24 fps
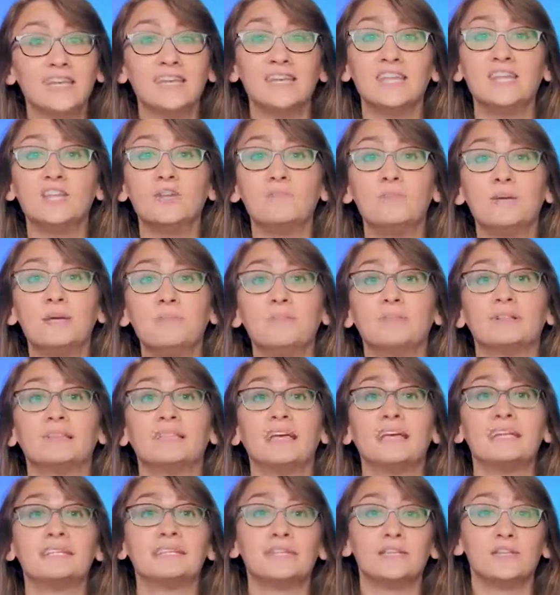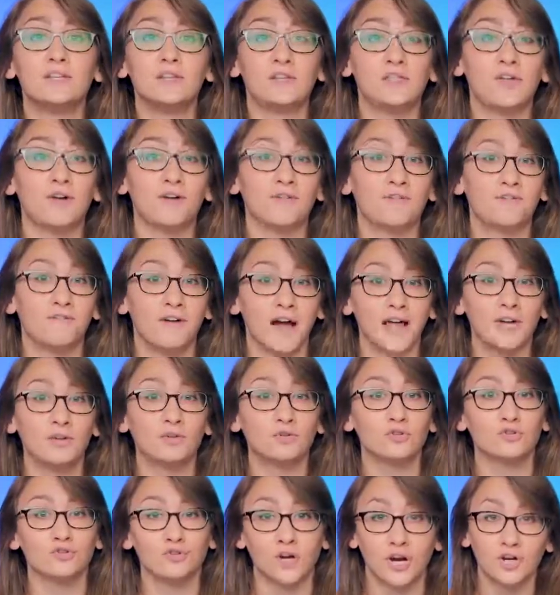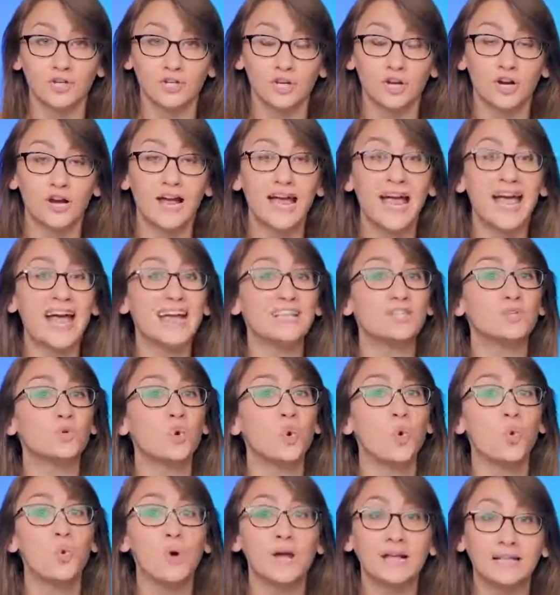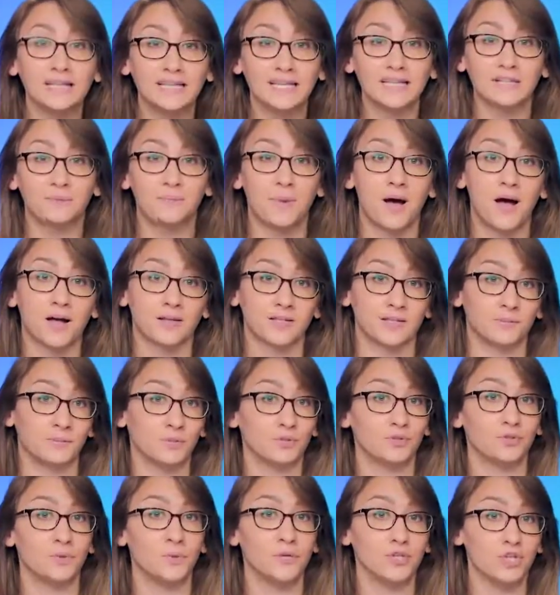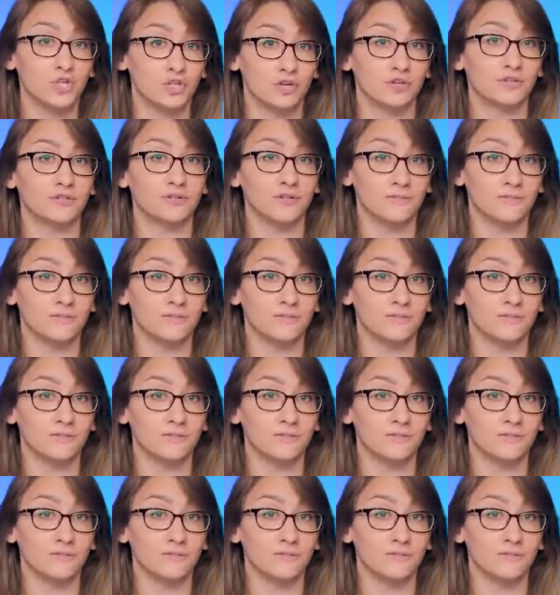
they need to be placed into their final structure as quickly as possible to ensure